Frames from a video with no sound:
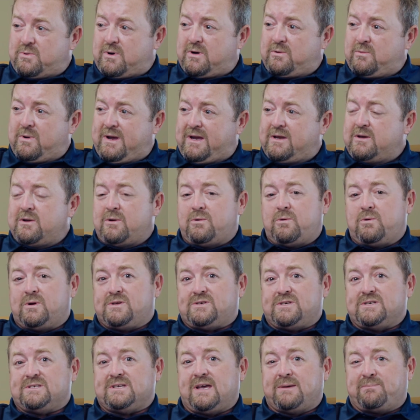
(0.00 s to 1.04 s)
what we do,
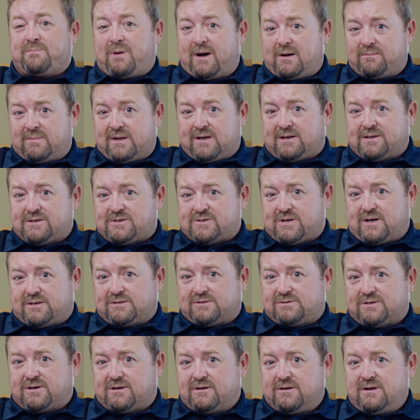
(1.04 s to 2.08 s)
which is a public
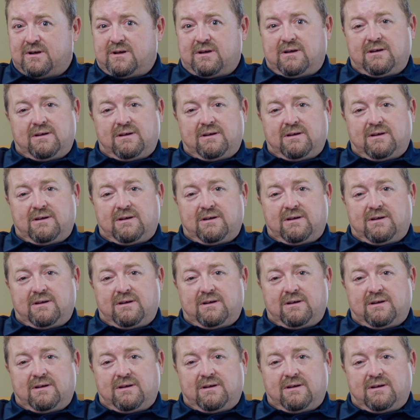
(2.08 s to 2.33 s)
adjuster.